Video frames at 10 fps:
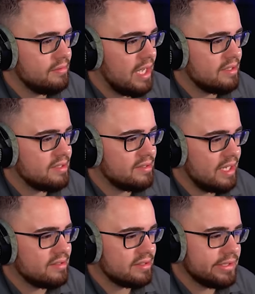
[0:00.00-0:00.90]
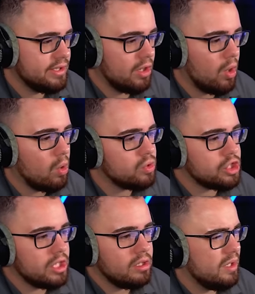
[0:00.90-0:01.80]
That's, that's, you know,
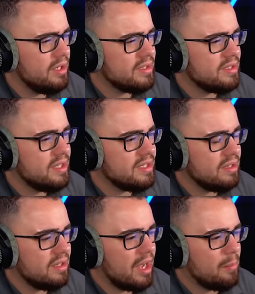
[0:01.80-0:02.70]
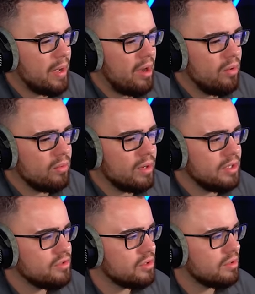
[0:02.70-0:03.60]
OG. What is this? Look like a Power
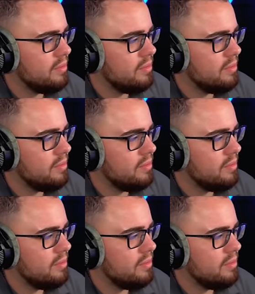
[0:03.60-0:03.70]
Ranger.